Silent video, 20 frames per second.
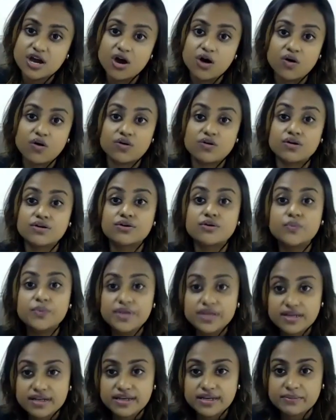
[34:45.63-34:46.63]
or on a
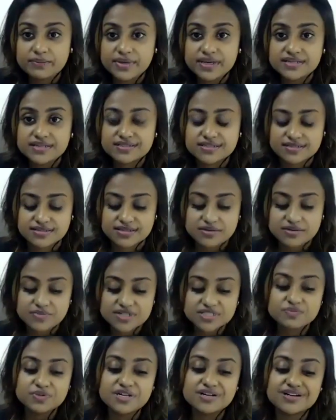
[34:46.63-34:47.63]
weekly basis. There
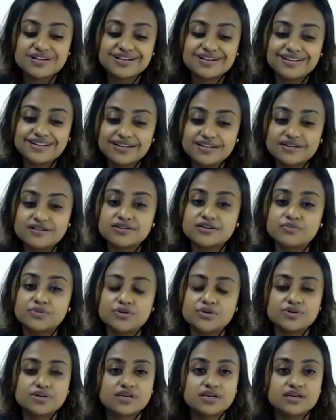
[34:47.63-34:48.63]
must be a clear
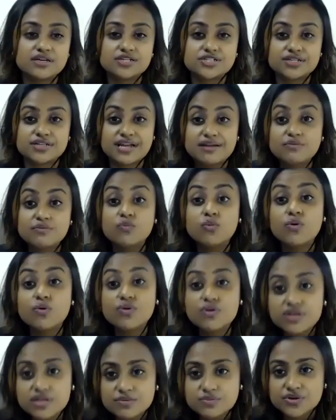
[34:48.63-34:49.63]
communication and more
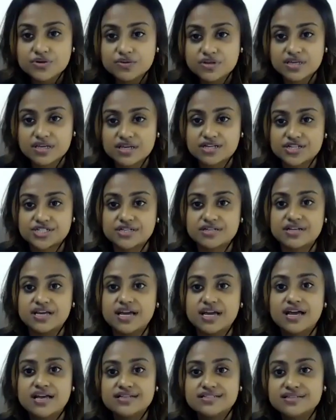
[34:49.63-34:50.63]
communication,
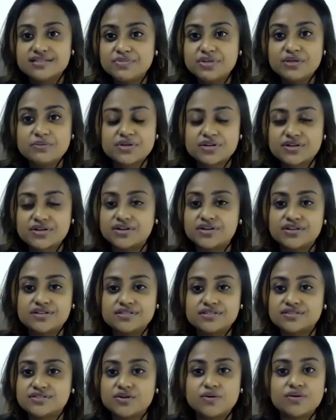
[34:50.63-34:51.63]
simply
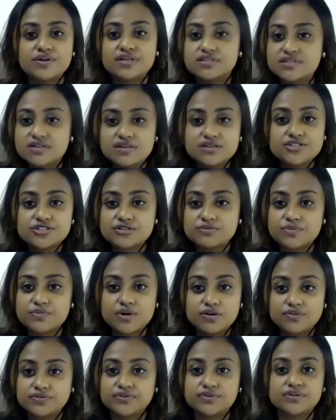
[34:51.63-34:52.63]
because your internship
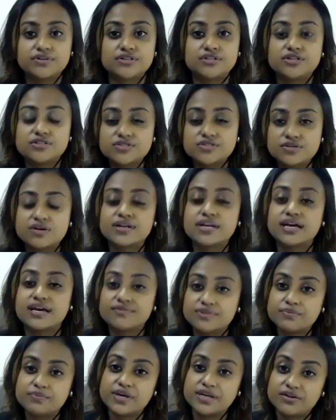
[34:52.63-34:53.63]
offerer does not have
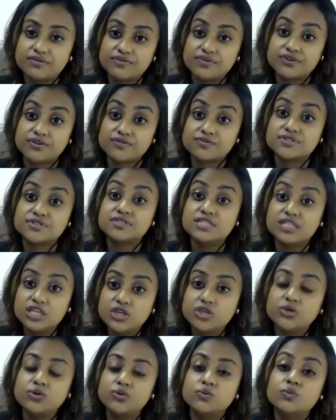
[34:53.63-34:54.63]
the benefit of
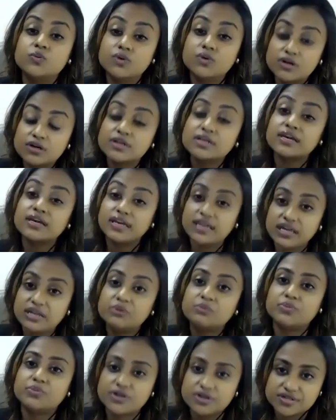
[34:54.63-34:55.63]
seeing you work
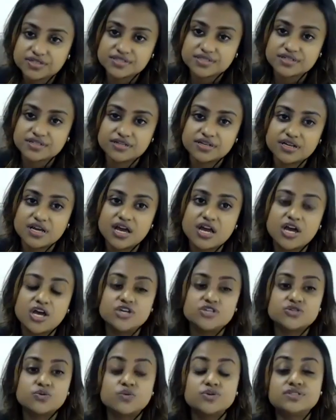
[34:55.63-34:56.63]
in person.
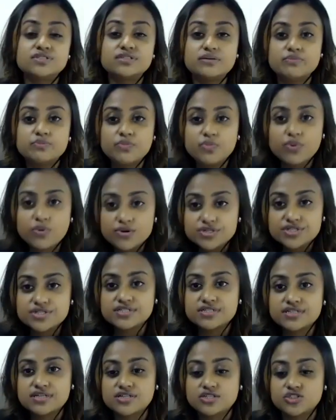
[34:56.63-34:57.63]
So what's
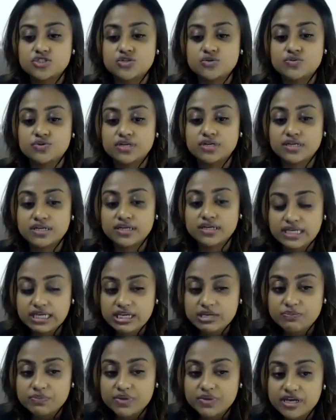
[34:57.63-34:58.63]
important is you
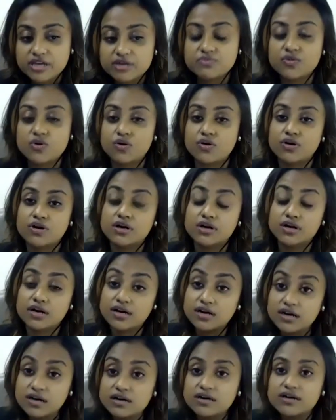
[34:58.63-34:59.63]
keep him or
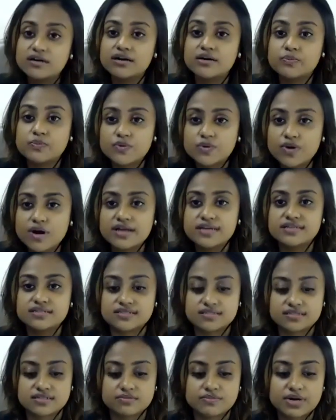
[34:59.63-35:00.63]
her
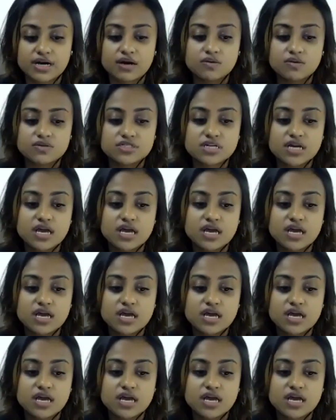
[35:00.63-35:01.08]
apprised about